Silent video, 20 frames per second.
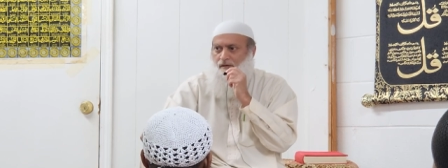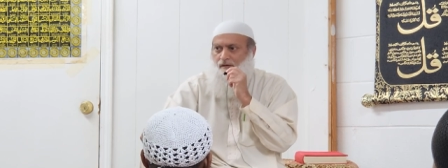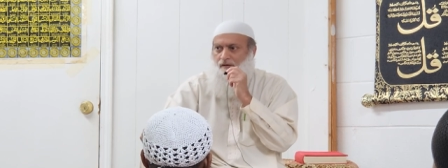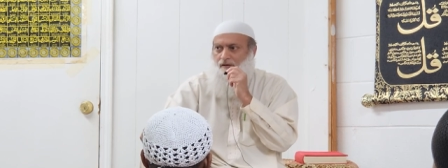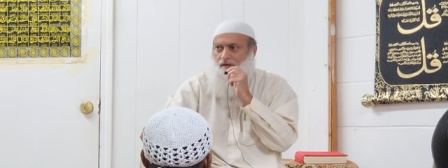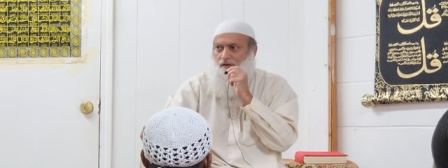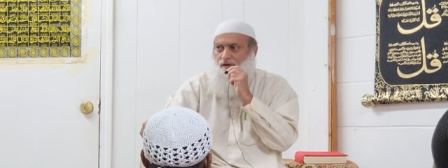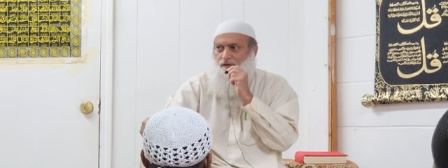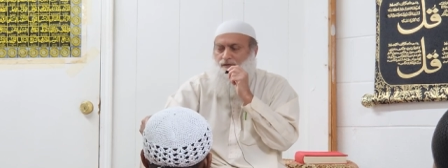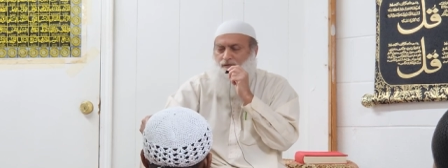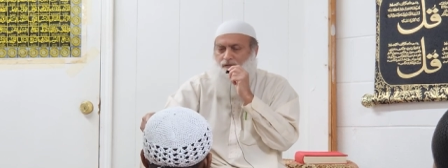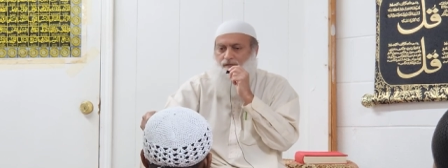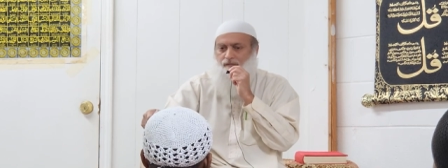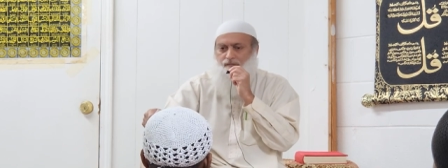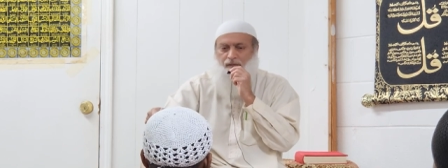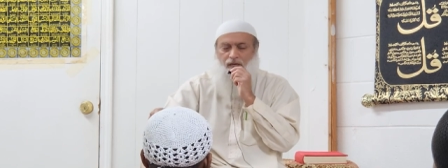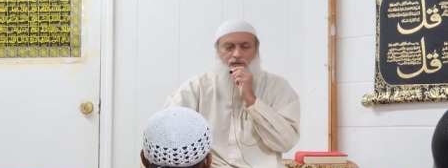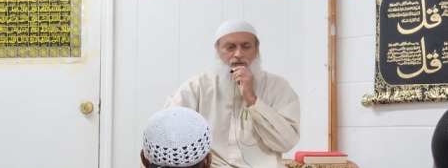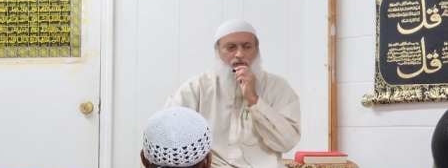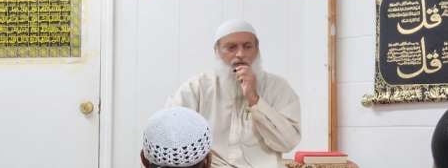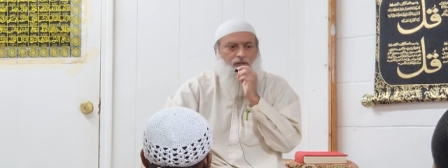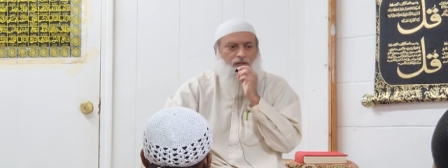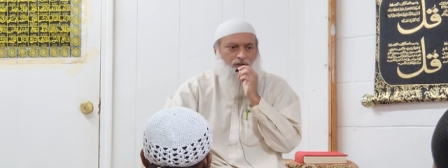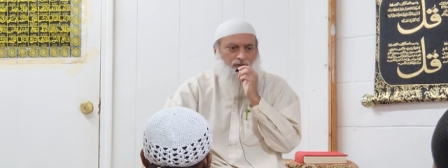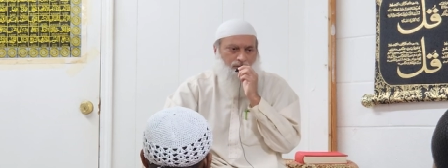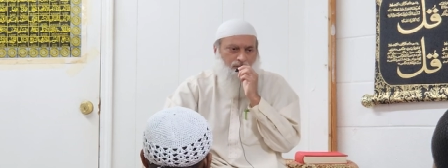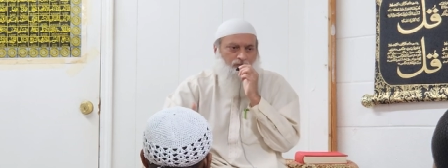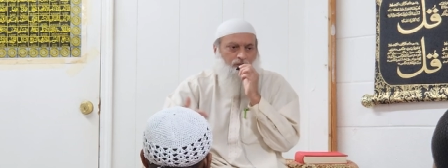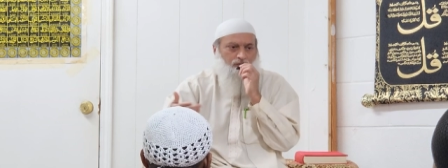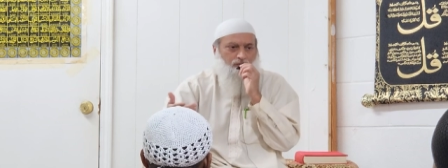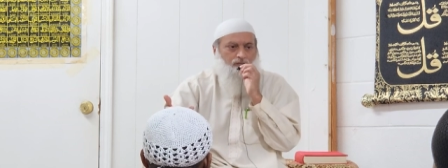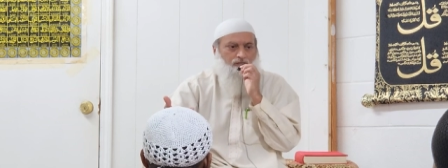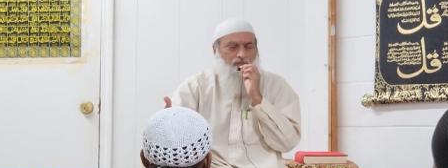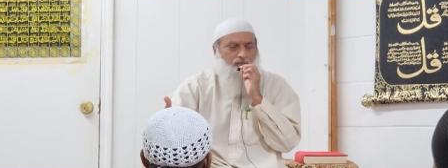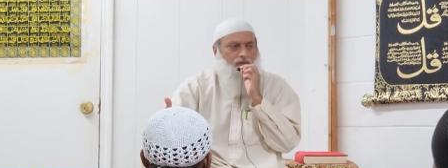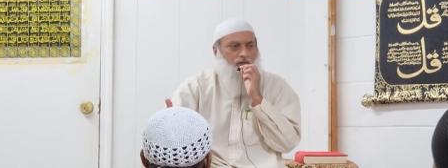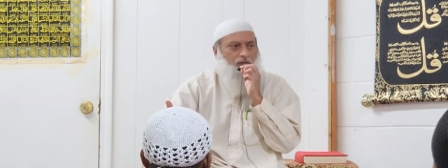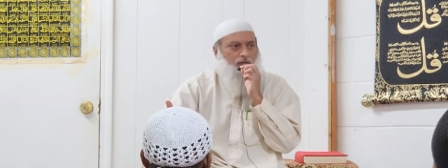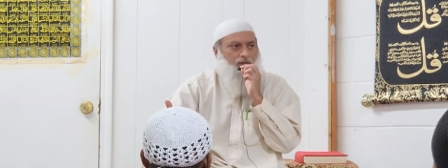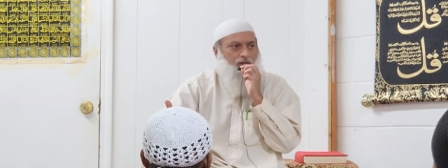you know, basically
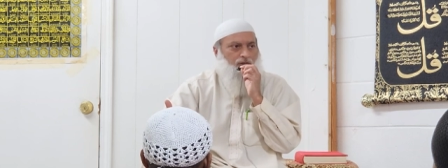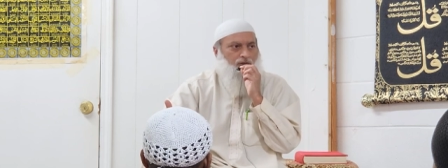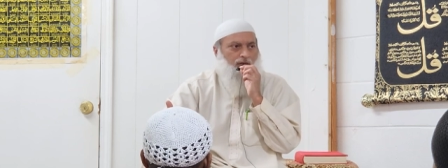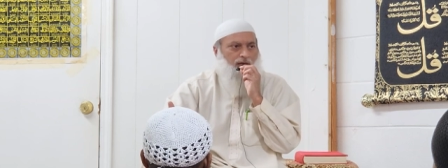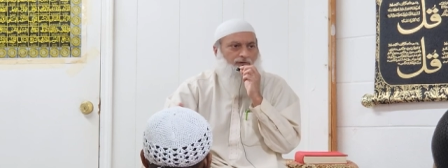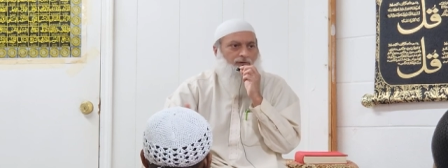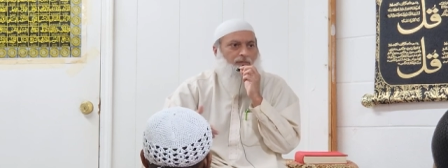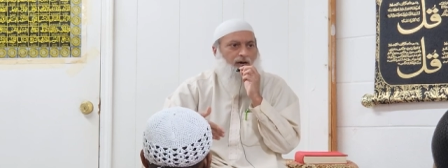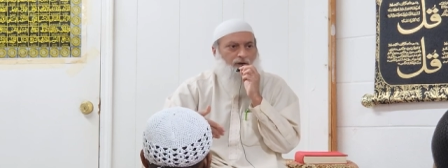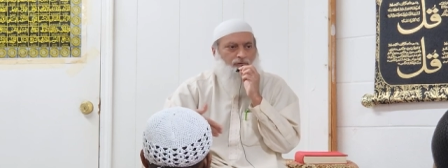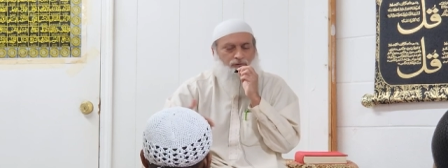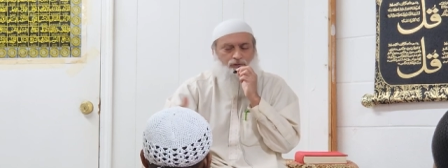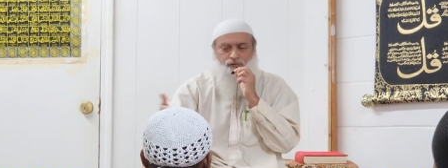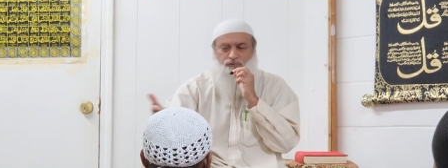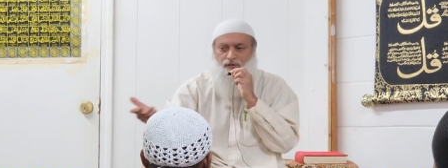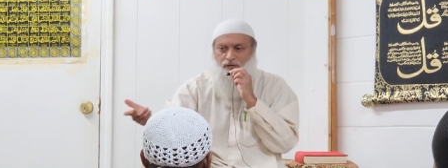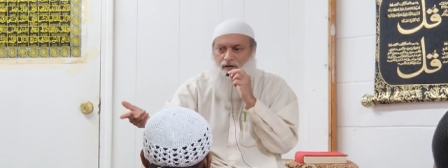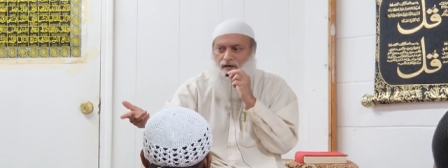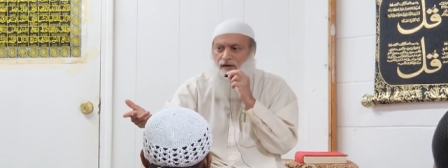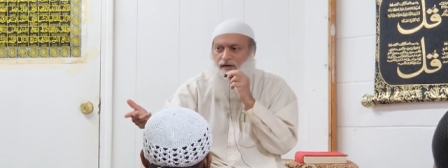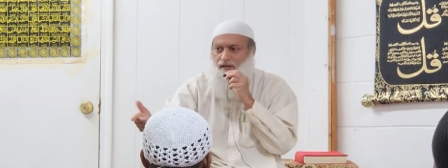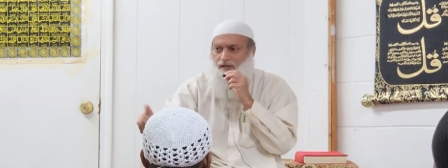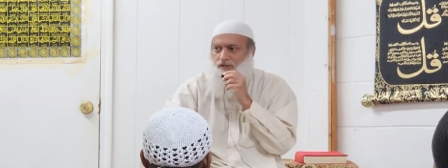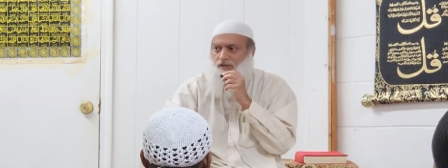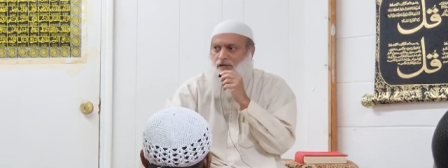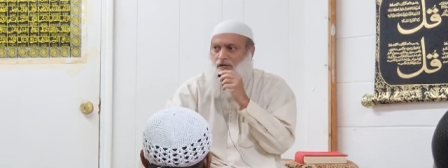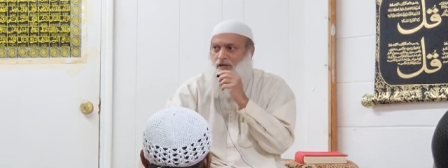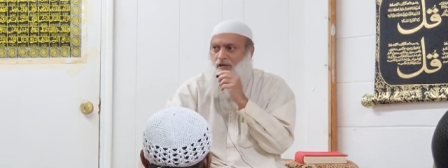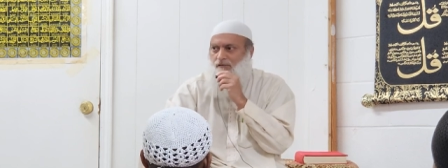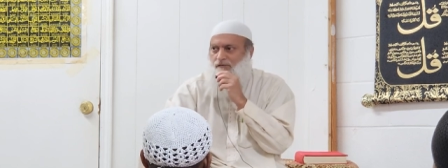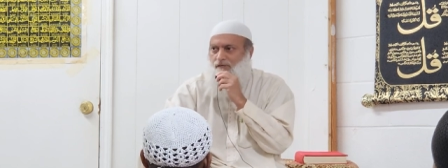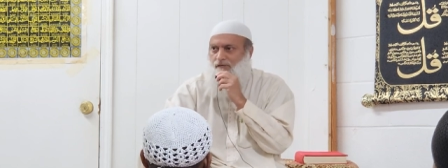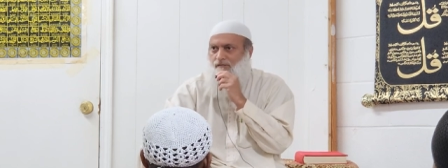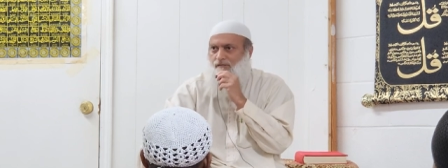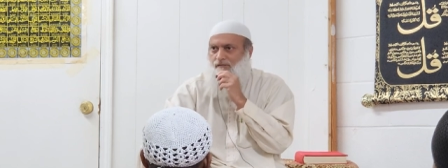everybody was treated like a slave.